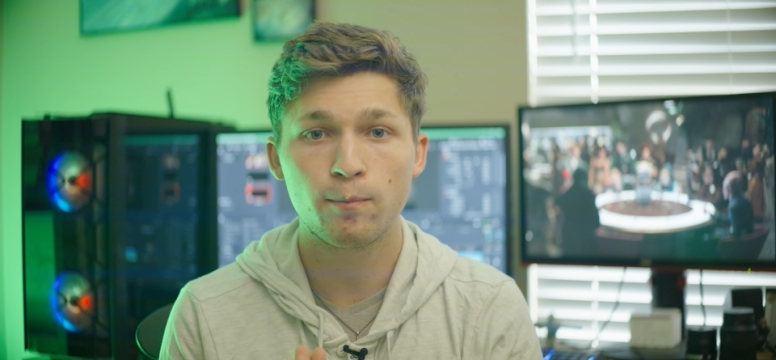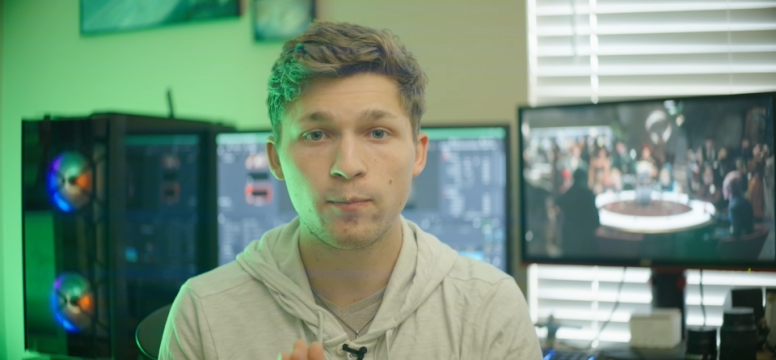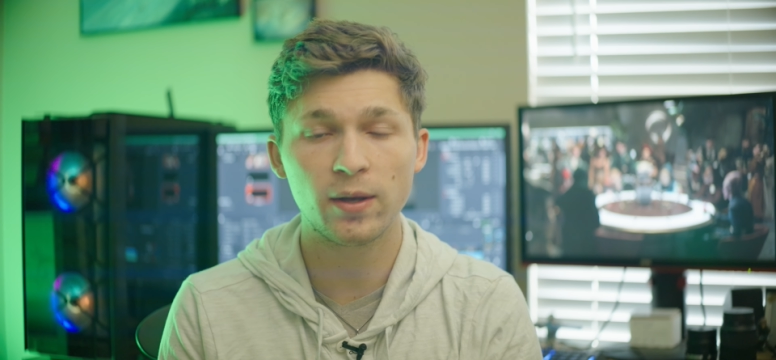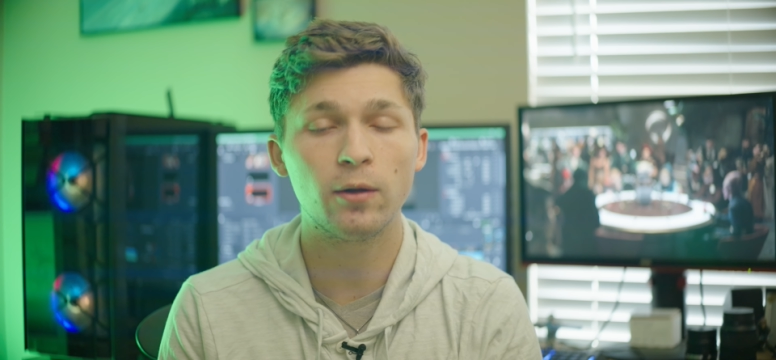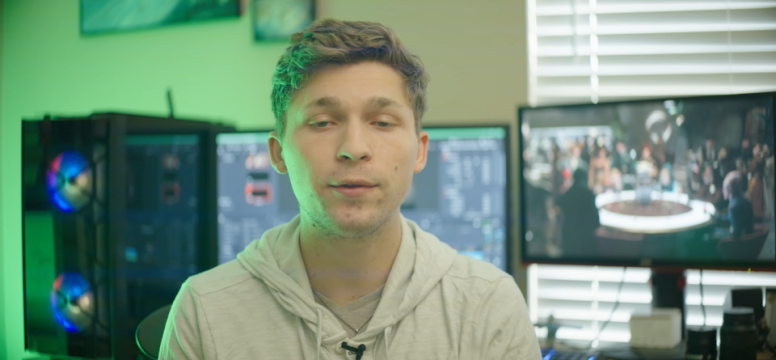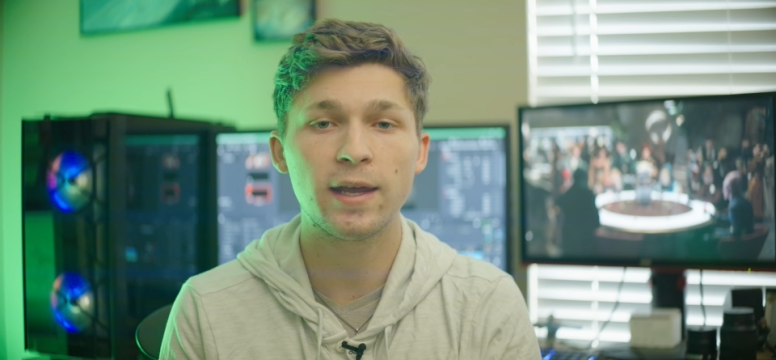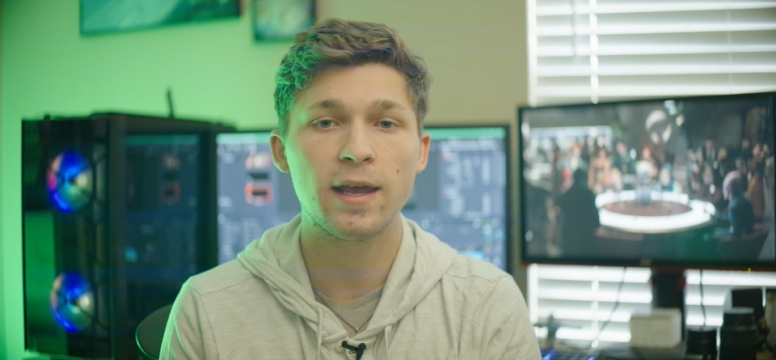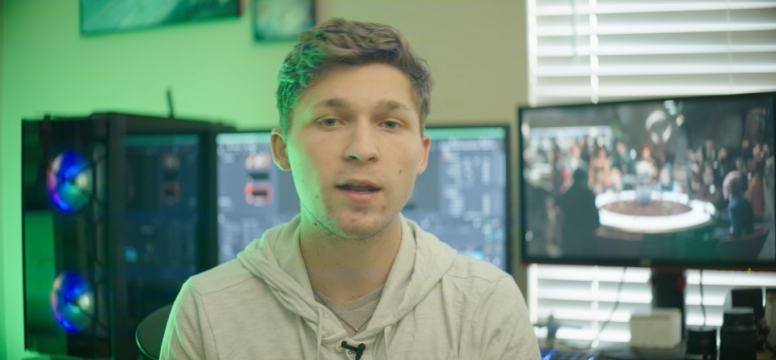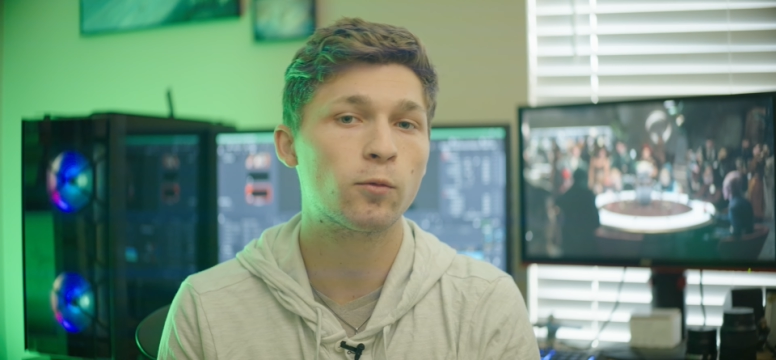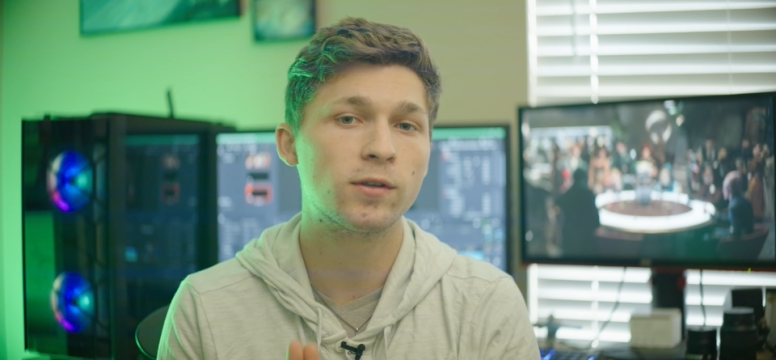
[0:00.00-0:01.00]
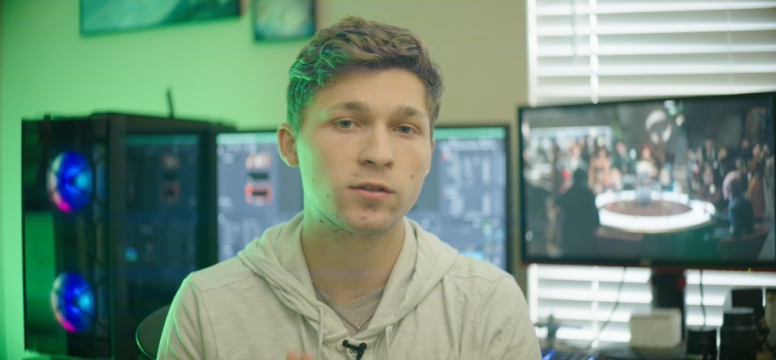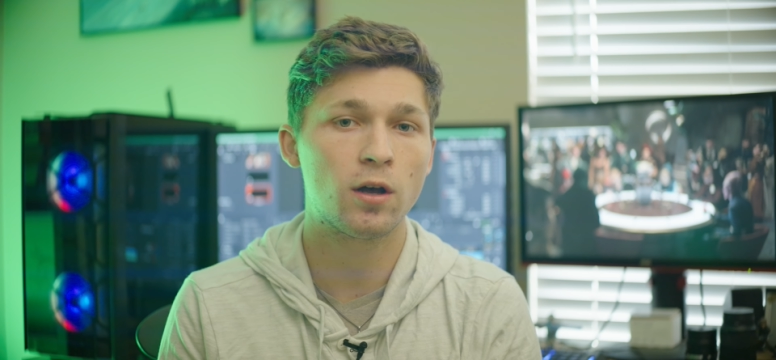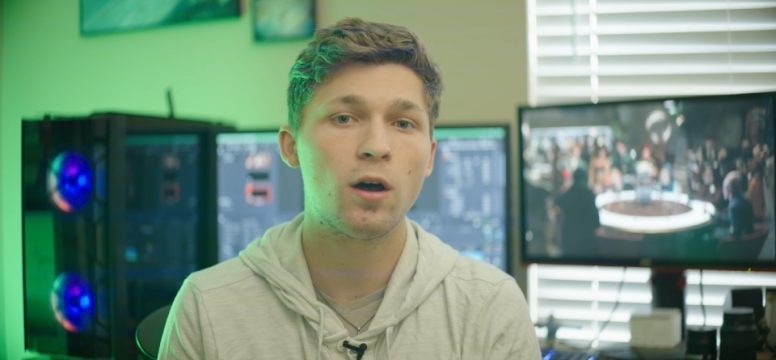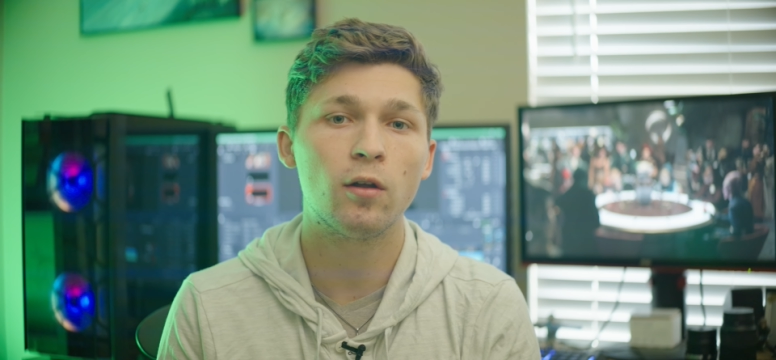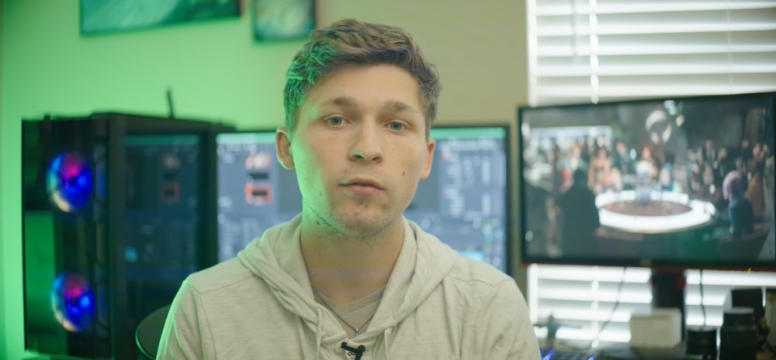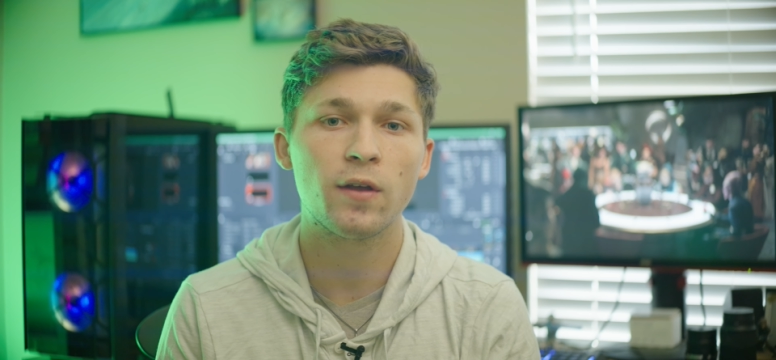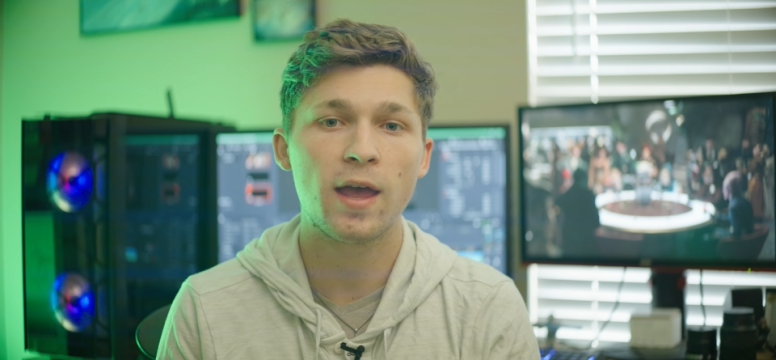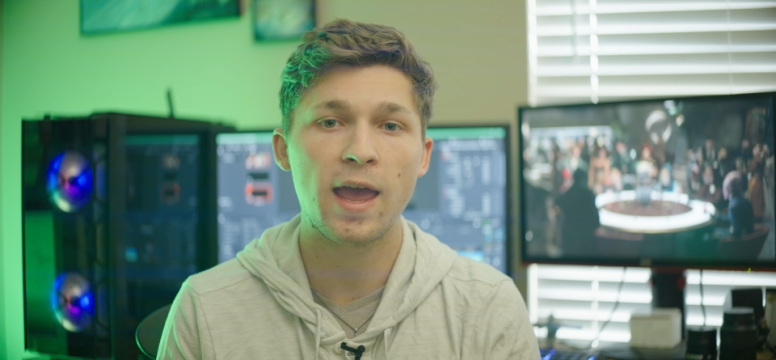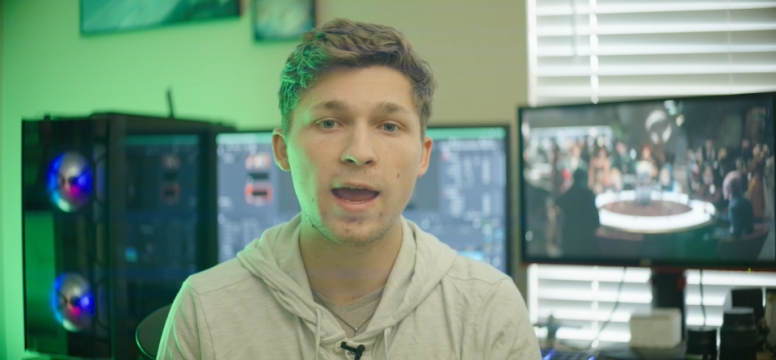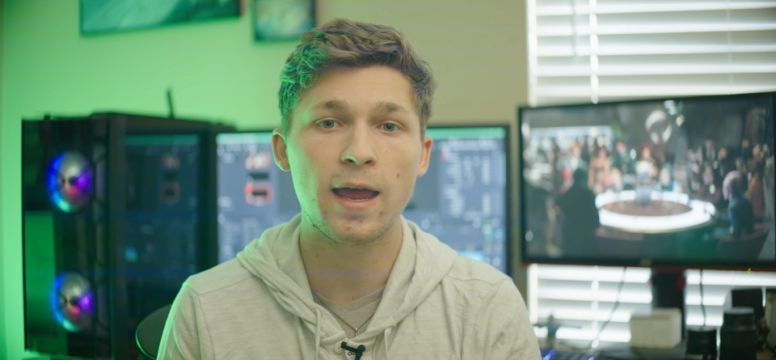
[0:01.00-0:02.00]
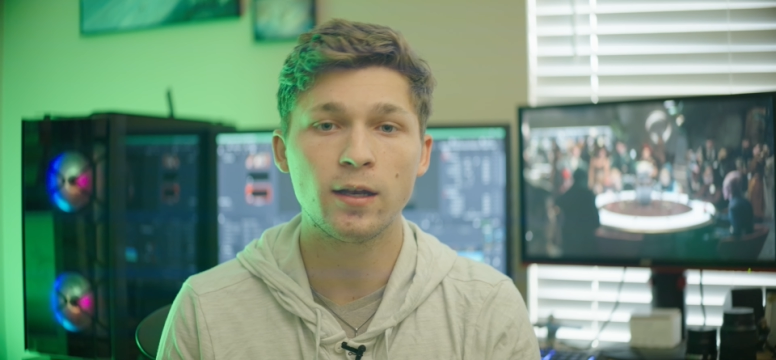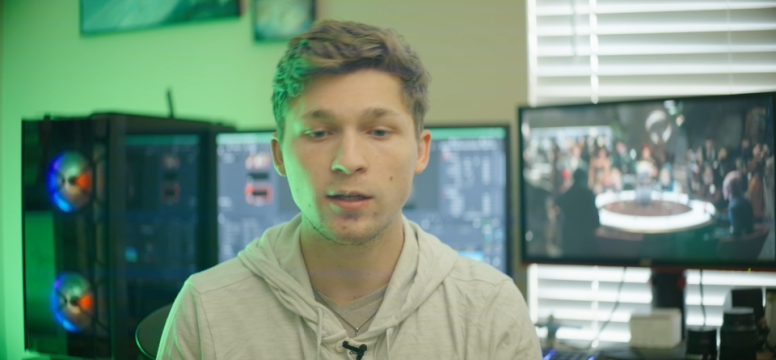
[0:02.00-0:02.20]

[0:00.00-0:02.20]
build it in Resolve and